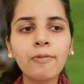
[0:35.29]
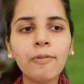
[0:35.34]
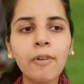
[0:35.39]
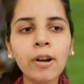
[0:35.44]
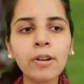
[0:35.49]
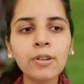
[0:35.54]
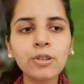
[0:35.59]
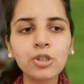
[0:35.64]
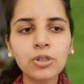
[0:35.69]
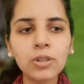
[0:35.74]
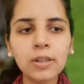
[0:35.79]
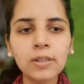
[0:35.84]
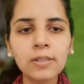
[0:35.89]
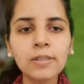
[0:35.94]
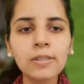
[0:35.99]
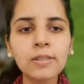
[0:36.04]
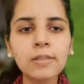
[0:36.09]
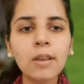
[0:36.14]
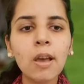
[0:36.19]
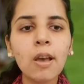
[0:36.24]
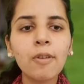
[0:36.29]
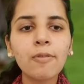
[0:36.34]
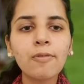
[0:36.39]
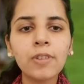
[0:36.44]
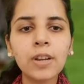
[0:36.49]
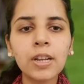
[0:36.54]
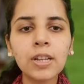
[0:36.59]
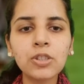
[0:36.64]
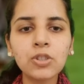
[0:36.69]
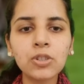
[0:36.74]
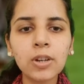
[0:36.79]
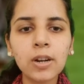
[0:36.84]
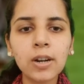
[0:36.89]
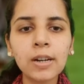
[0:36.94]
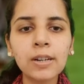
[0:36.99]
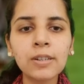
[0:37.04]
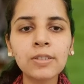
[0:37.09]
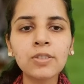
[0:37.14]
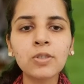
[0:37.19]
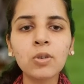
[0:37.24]
functions,
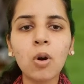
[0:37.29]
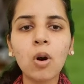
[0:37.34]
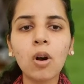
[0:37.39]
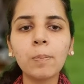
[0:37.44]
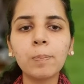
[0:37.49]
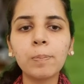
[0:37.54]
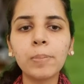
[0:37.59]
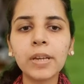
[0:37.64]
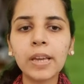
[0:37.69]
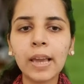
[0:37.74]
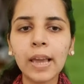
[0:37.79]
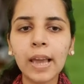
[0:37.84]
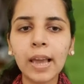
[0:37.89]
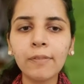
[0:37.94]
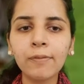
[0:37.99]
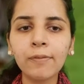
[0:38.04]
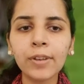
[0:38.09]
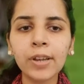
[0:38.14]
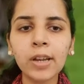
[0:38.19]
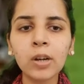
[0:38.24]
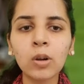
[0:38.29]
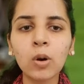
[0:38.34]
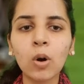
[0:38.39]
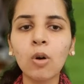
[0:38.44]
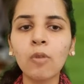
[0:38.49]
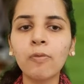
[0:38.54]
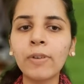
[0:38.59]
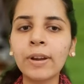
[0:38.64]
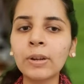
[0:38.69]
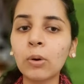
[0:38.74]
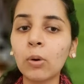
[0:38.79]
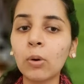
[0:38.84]
features or behavior of an